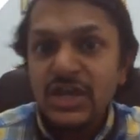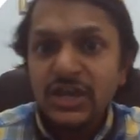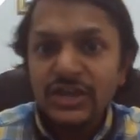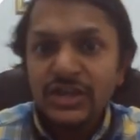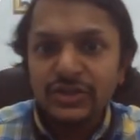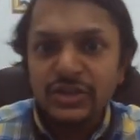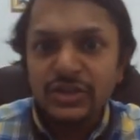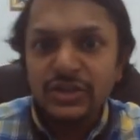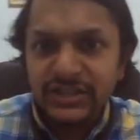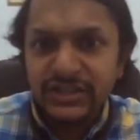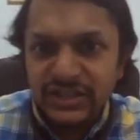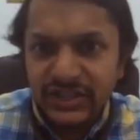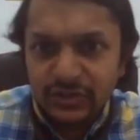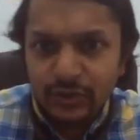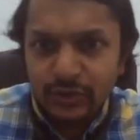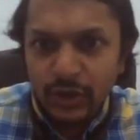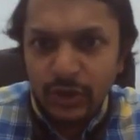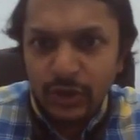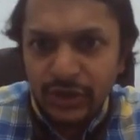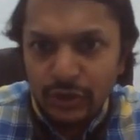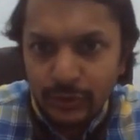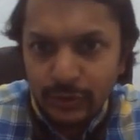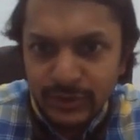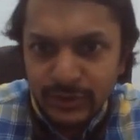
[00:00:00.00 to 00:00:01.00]
So this is
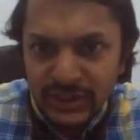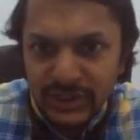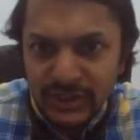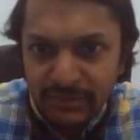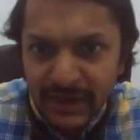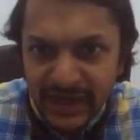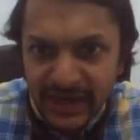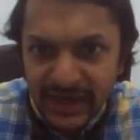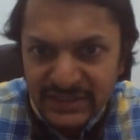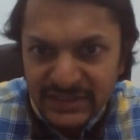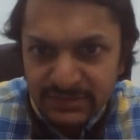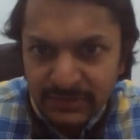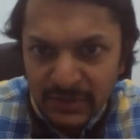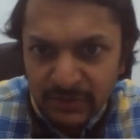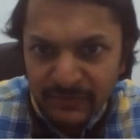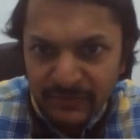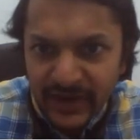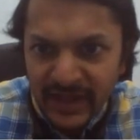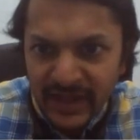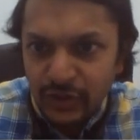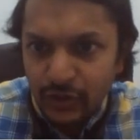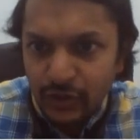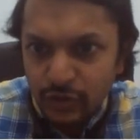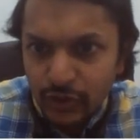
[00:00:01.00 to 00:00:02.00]
going to be the maximum
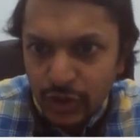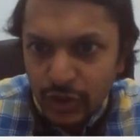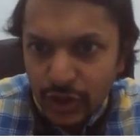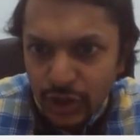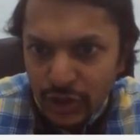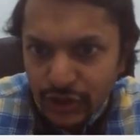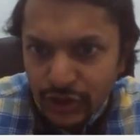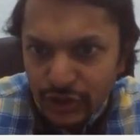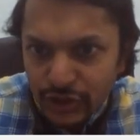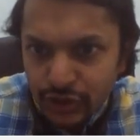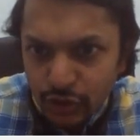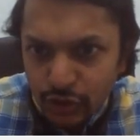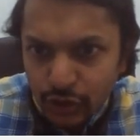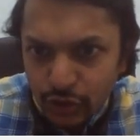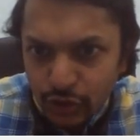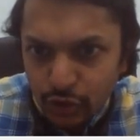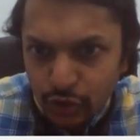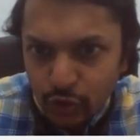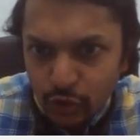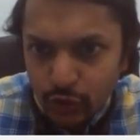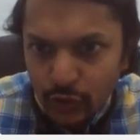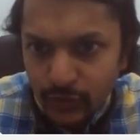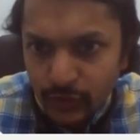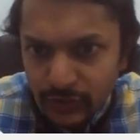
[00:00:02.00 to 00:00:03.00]
value. So
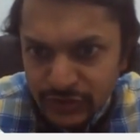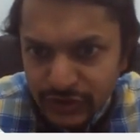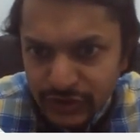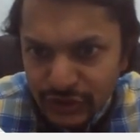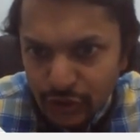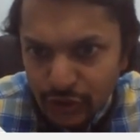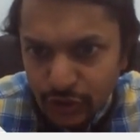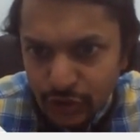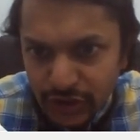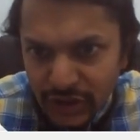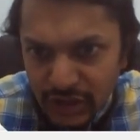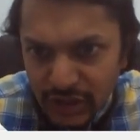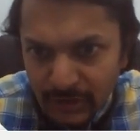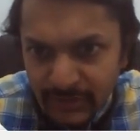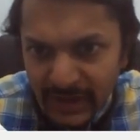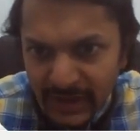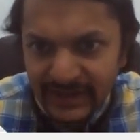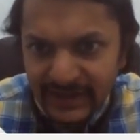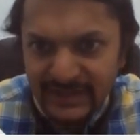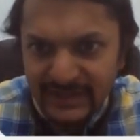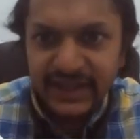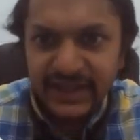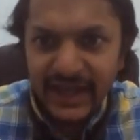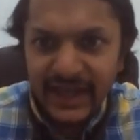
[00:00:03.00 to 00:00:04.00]
Q should come
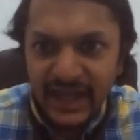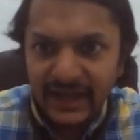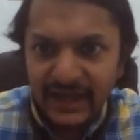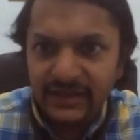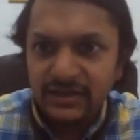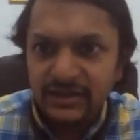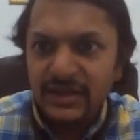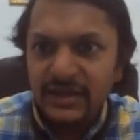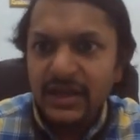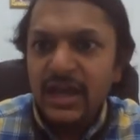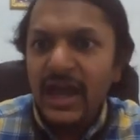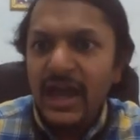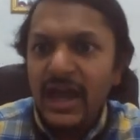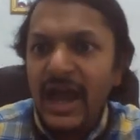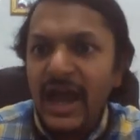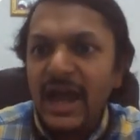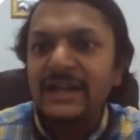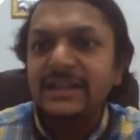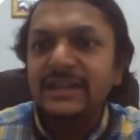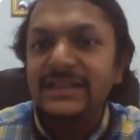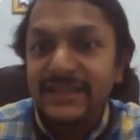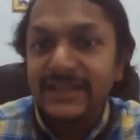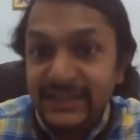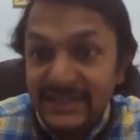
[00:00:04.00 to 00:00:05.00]
at the end,
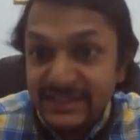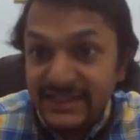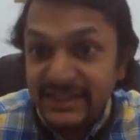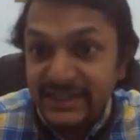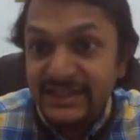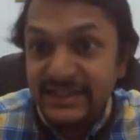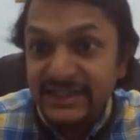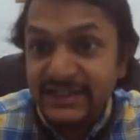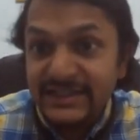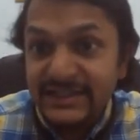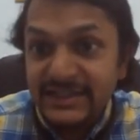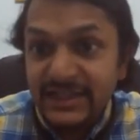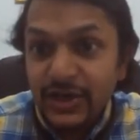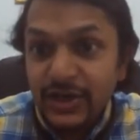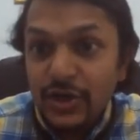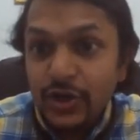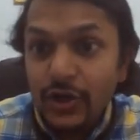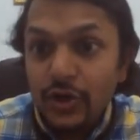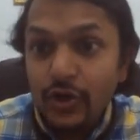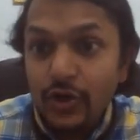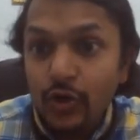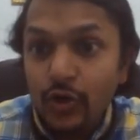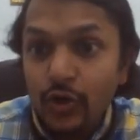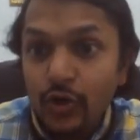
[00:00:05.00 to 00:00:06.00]
and this is
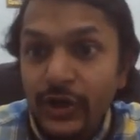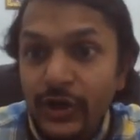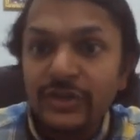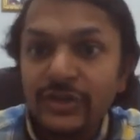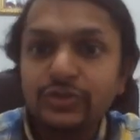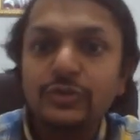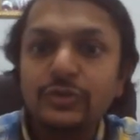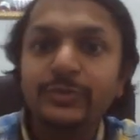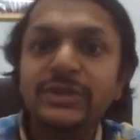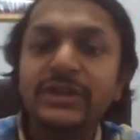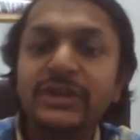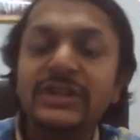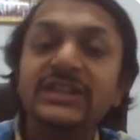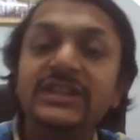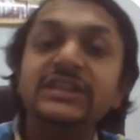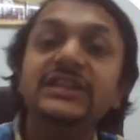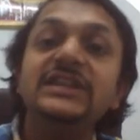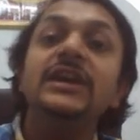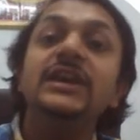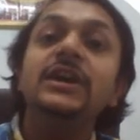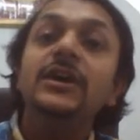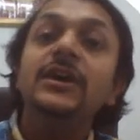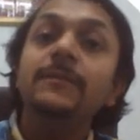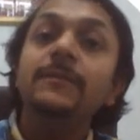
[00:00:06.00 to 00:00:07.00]
going to be
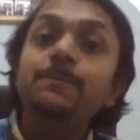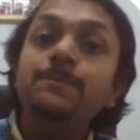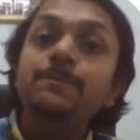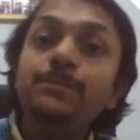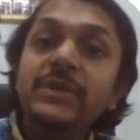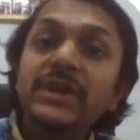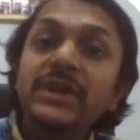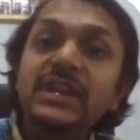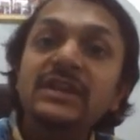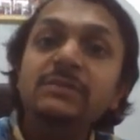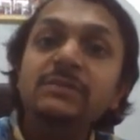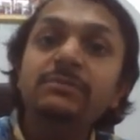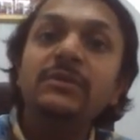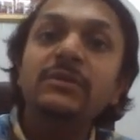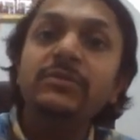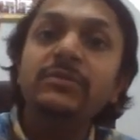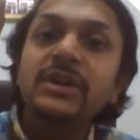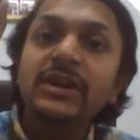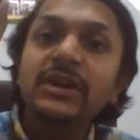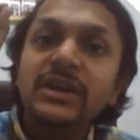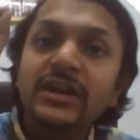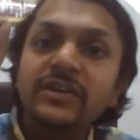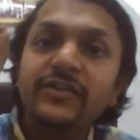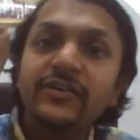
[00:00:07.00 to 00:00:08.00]
the minimum
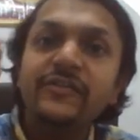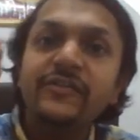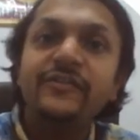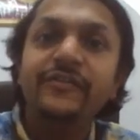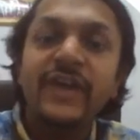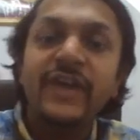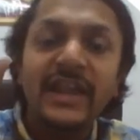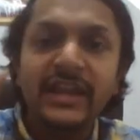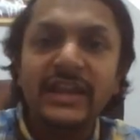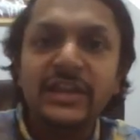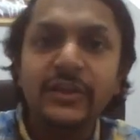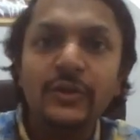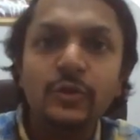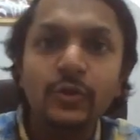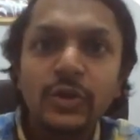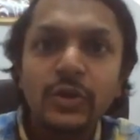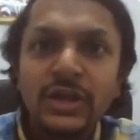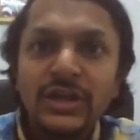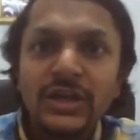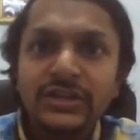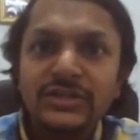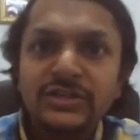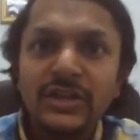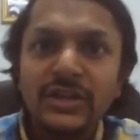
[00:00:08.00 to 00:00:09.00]
value.
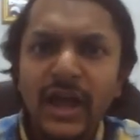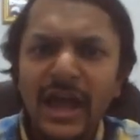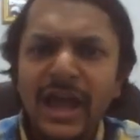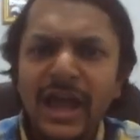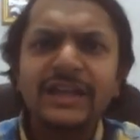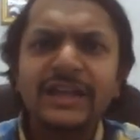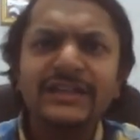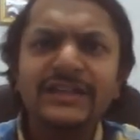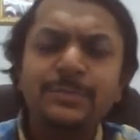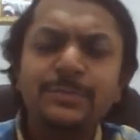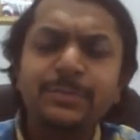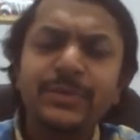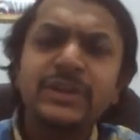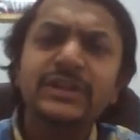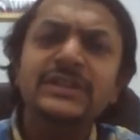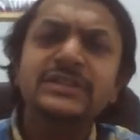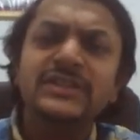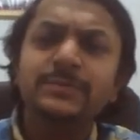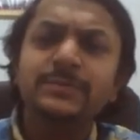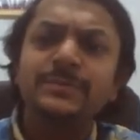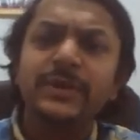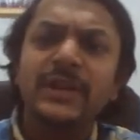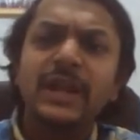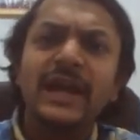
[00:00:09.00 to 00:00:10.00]
So as a
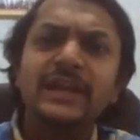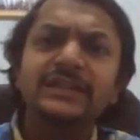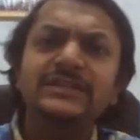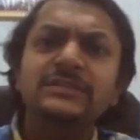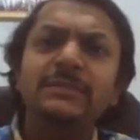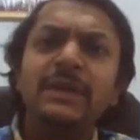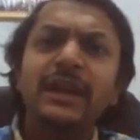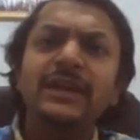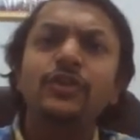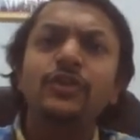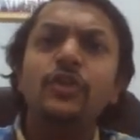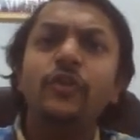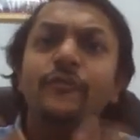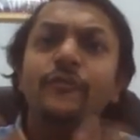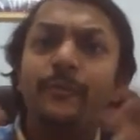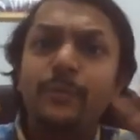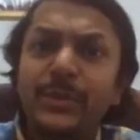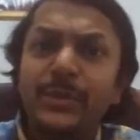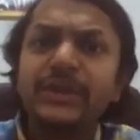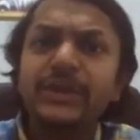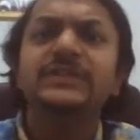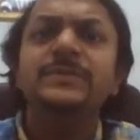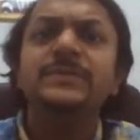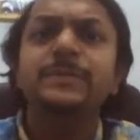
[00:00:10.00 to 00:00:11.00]
principle, as a matter of
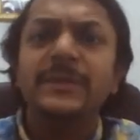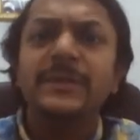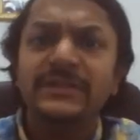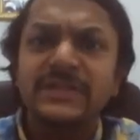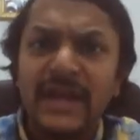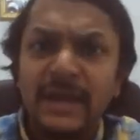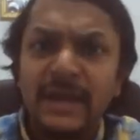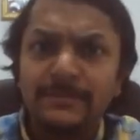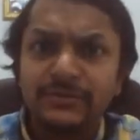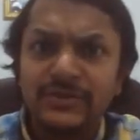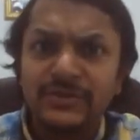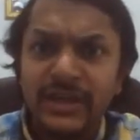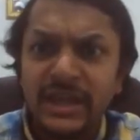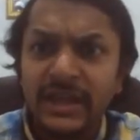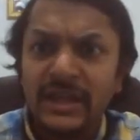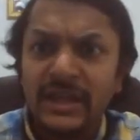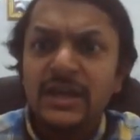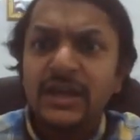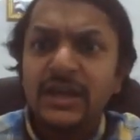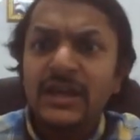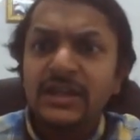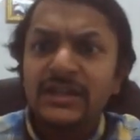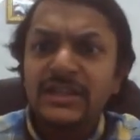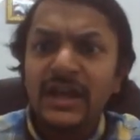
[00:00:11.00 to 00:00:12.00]
principles, I am saying
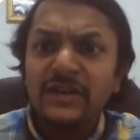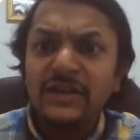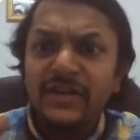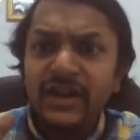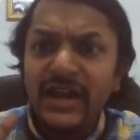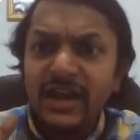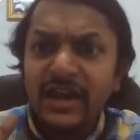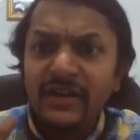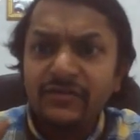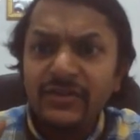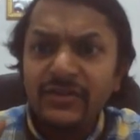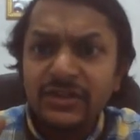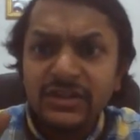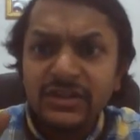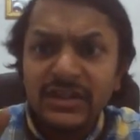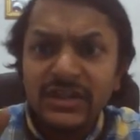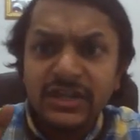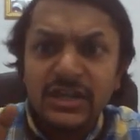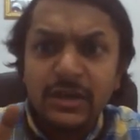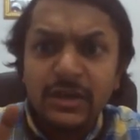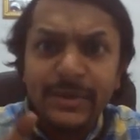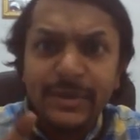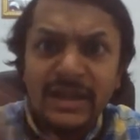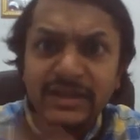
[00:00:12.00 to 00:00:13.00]
that whenever the
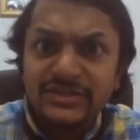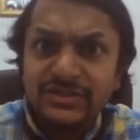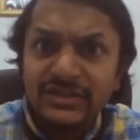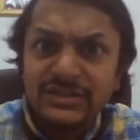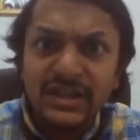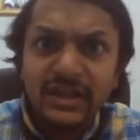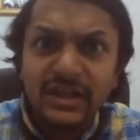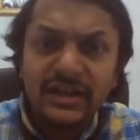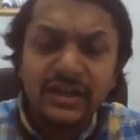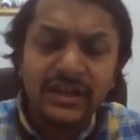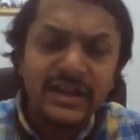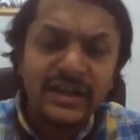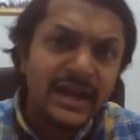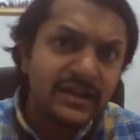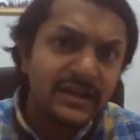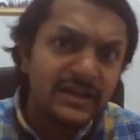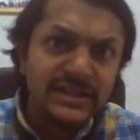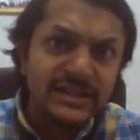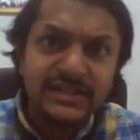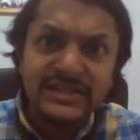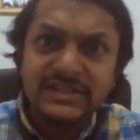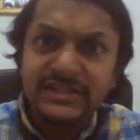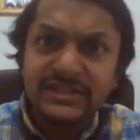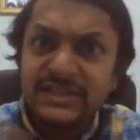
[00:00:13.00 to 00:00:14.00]
capacitors are
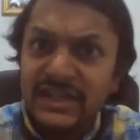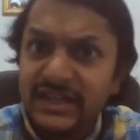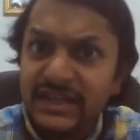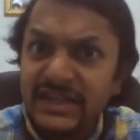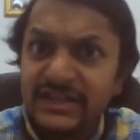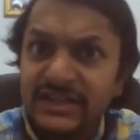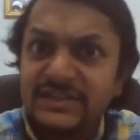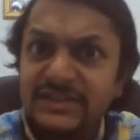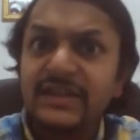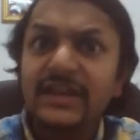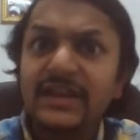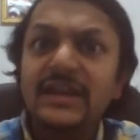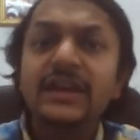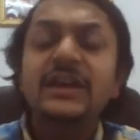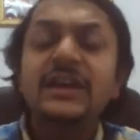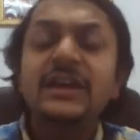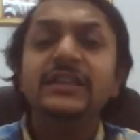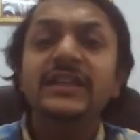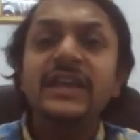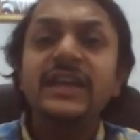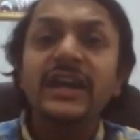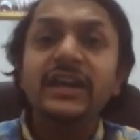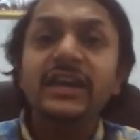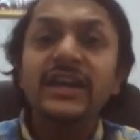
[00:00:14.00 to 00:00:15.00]
connected in series,
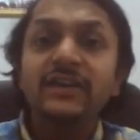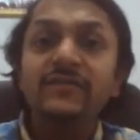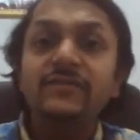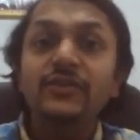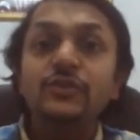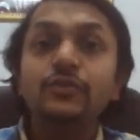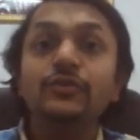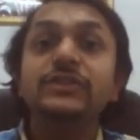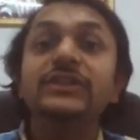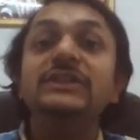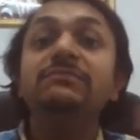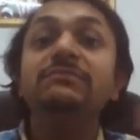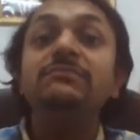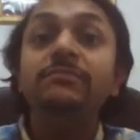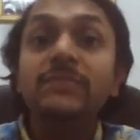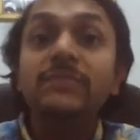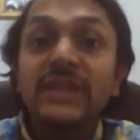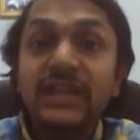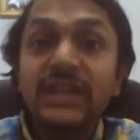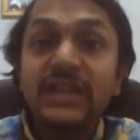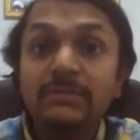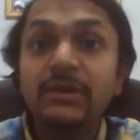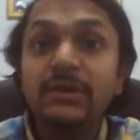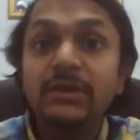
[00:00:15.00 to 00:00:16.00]
they give you the
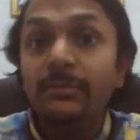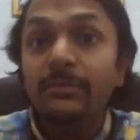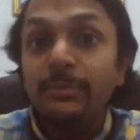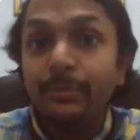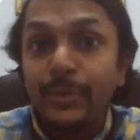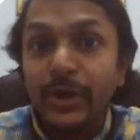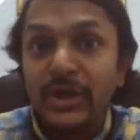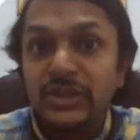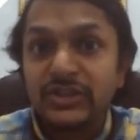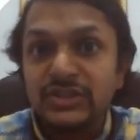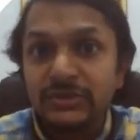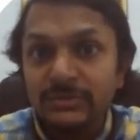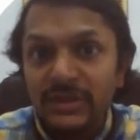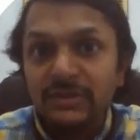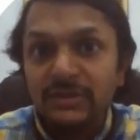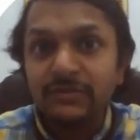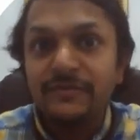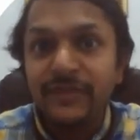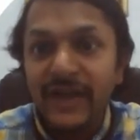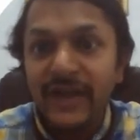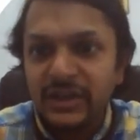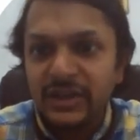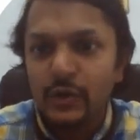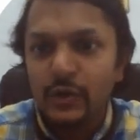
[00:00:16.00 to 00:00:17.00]
minimum possible
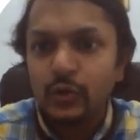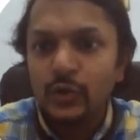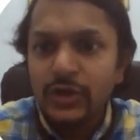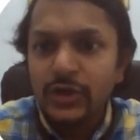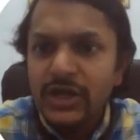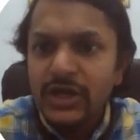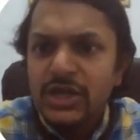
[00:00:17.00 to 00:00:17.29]
value.